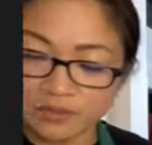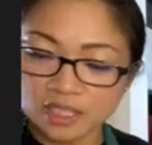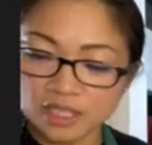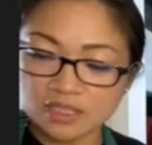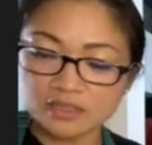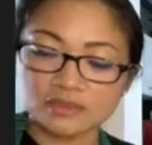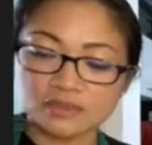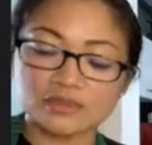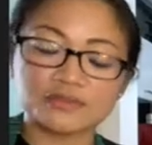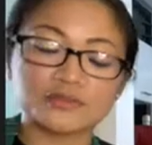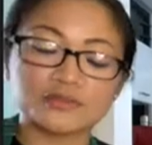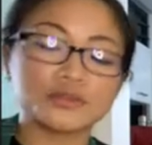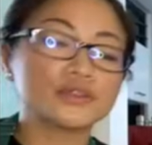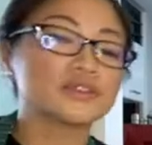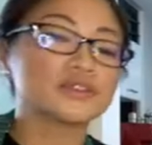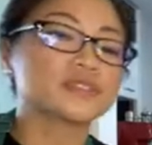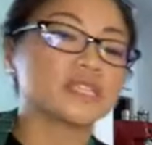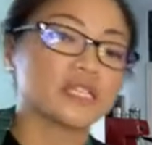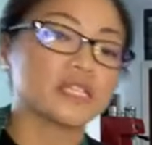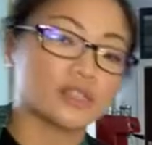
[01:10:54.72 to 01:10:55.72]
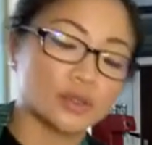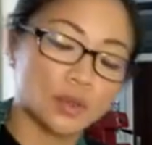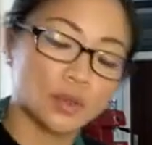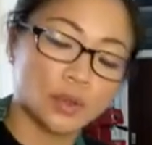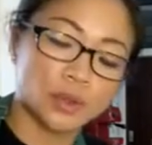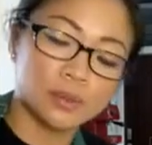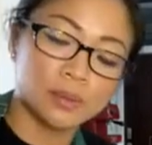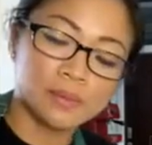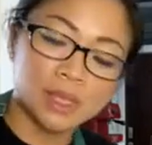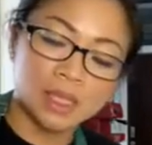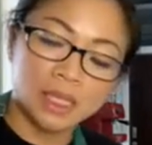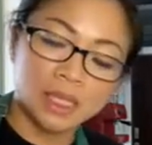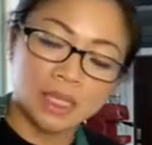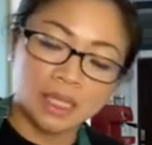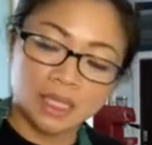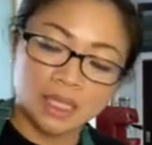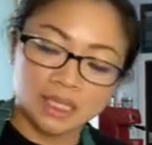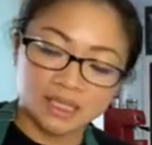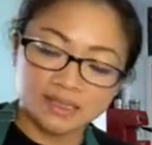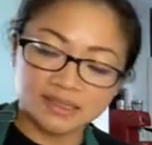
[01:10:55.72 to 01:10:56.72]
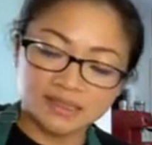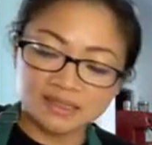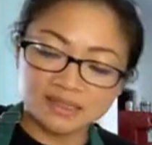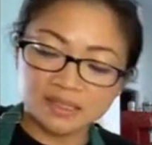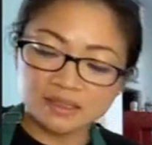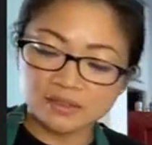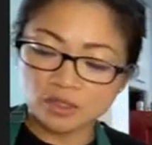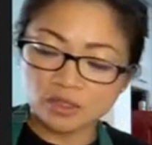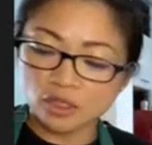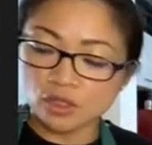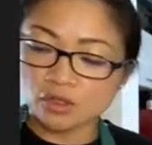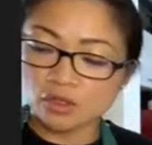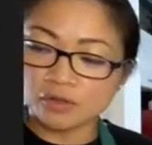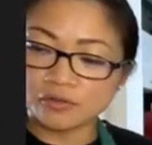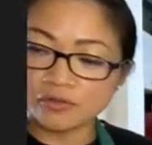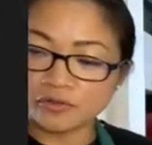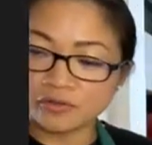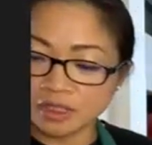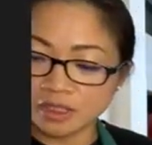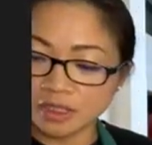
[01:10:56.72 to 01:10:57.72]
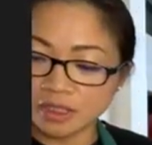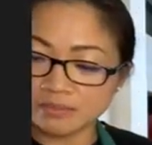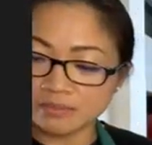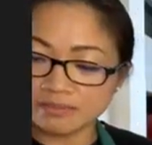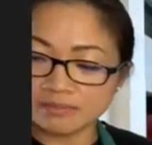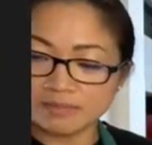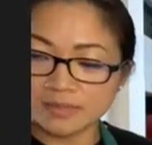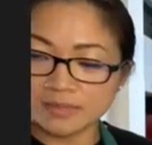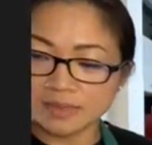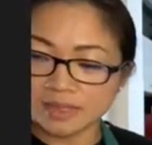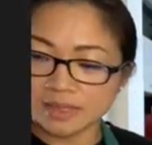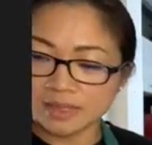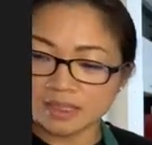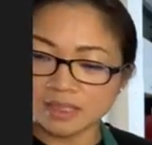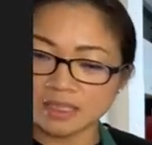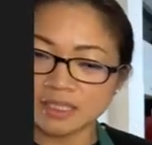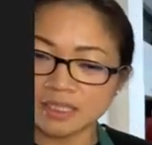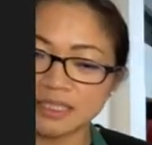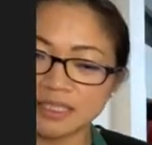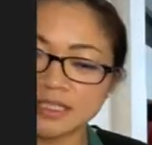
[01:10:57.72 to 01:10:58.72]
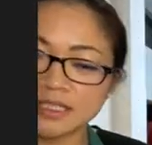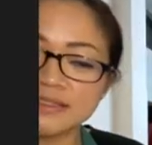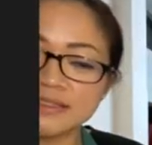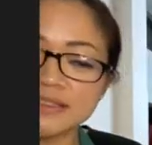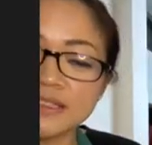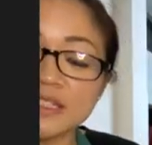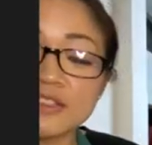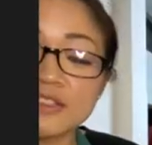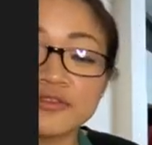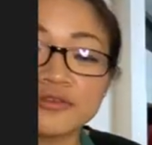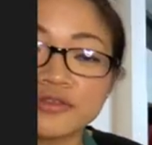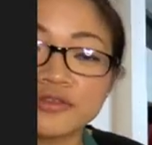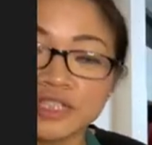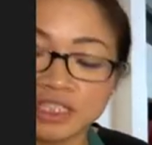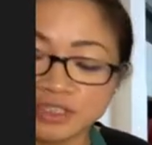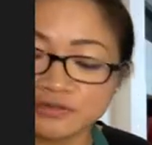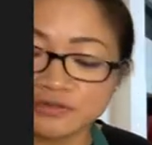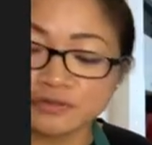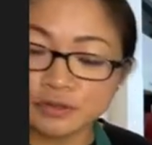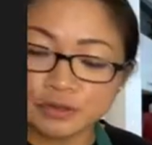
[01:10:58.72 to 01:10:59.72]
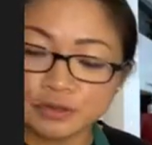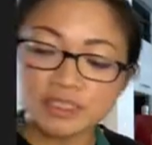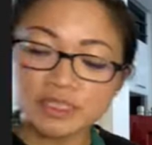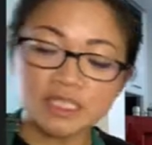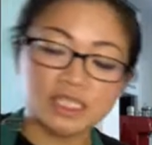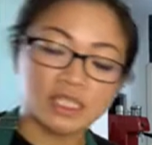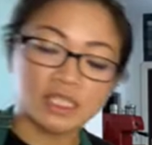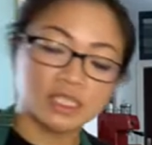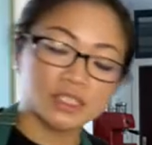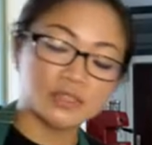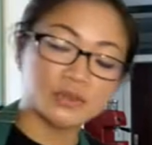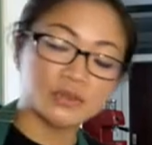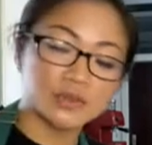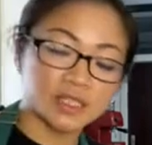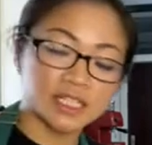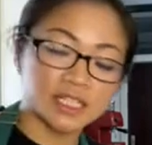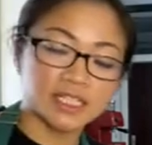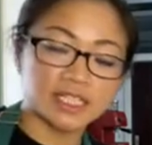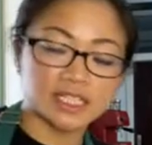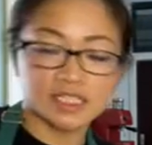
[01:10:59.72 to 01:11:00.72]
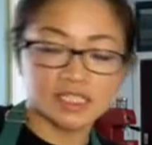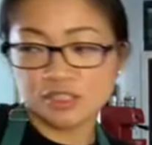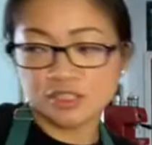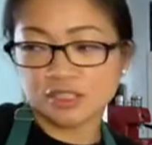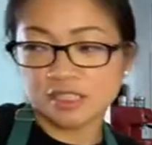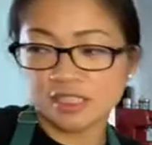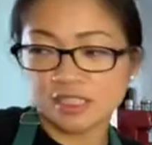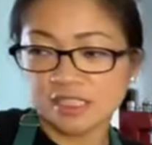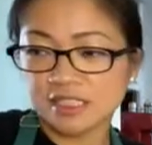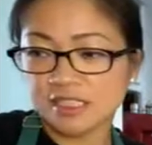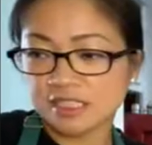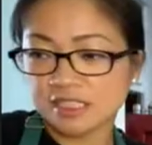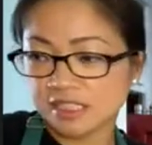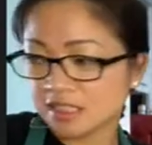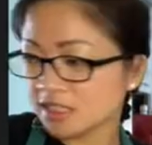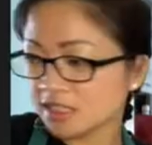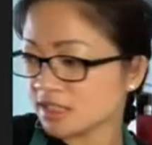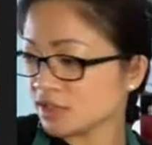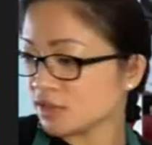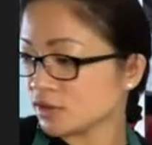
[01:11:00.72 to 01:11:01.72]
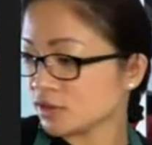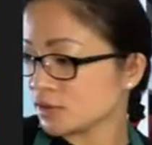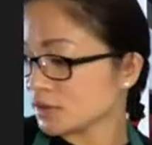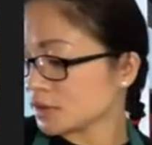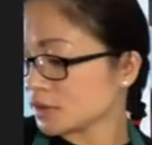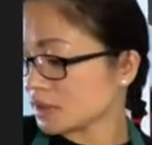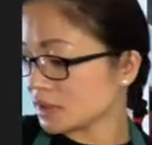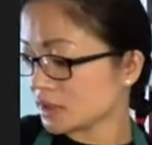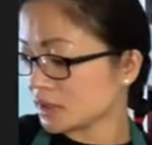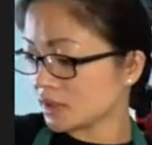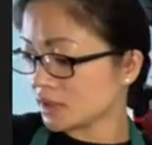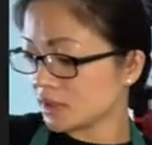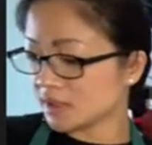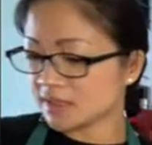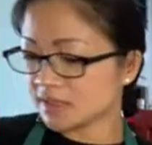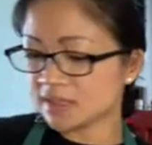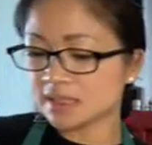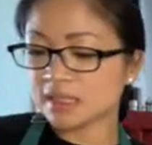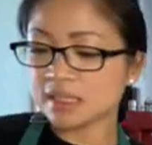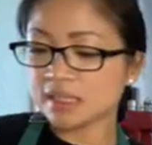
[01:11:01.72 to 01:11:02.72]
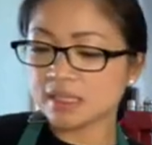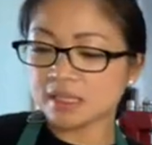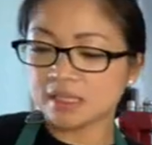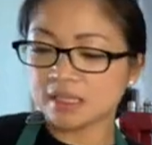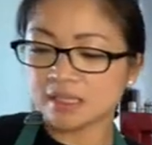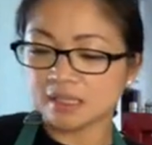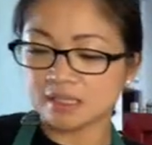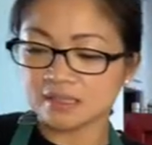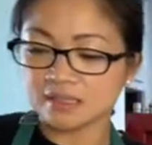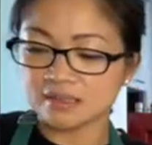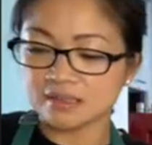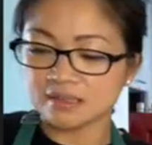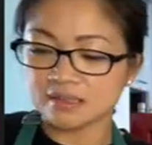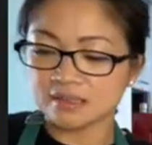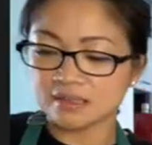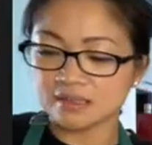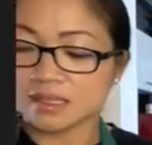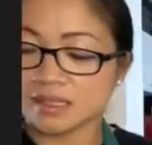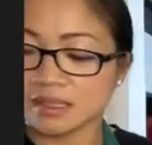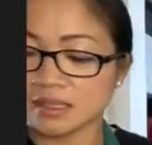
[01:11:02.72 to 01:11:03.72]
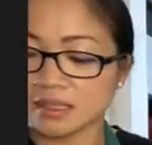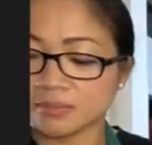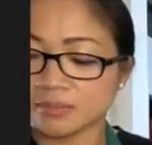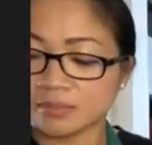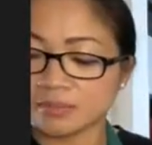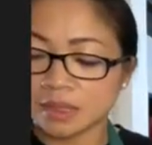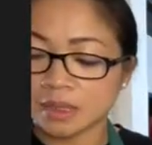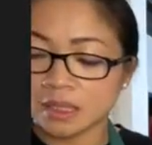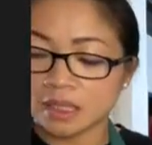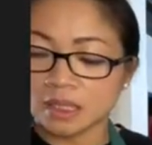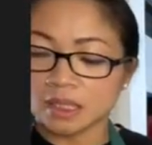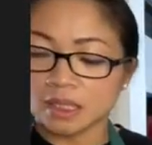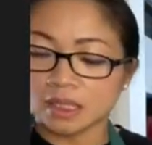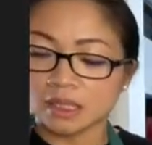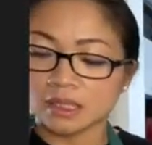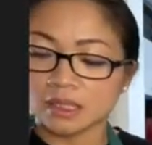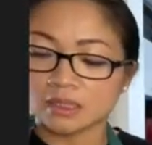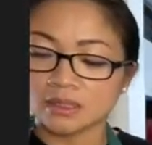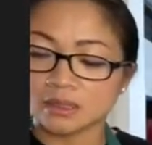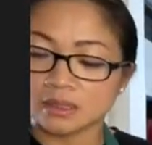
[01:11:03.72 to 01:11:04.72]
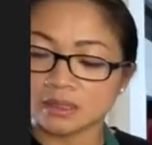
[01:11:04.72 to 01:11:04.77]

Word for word: extra fruits at home. Instead of um, cutting a fresh fruit, you can actually just use a stick and and and